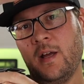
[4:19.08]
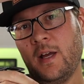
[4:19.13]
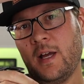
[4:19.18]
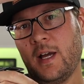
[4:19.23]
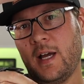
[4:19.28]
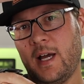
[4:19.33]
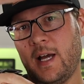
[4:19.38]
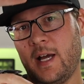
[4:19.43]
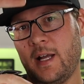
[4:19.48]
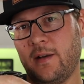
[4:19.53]

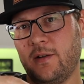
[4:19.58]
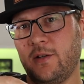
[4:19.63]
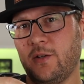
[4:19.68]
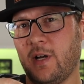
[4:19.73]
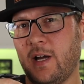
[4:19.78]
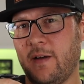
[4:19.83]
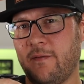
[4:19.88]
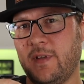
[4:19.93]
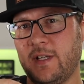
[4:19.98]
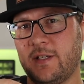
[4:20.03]
and you
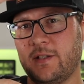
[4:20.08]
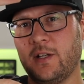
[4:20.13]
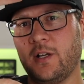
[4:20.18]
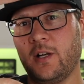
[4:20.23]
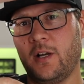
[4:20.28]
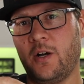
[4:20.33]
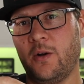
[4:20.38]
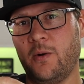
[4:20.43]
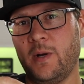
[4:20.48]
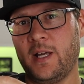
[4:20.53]
have this
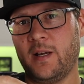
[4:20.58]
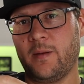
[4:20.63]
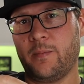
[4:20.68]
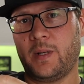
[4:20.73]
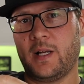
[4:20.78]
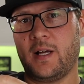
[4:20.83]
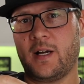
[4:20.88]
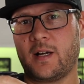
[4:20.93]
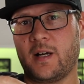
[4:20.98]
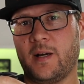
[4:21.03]
glowing
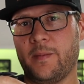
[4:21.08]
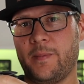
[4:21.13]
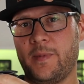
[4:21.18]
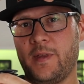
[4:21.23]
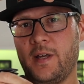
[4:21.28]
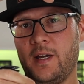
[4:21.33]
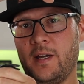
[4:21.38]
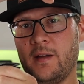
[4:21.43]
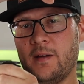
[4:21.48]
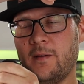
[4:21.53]
plug up
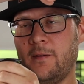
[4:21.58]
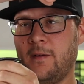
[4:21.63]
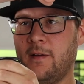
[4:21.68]
there.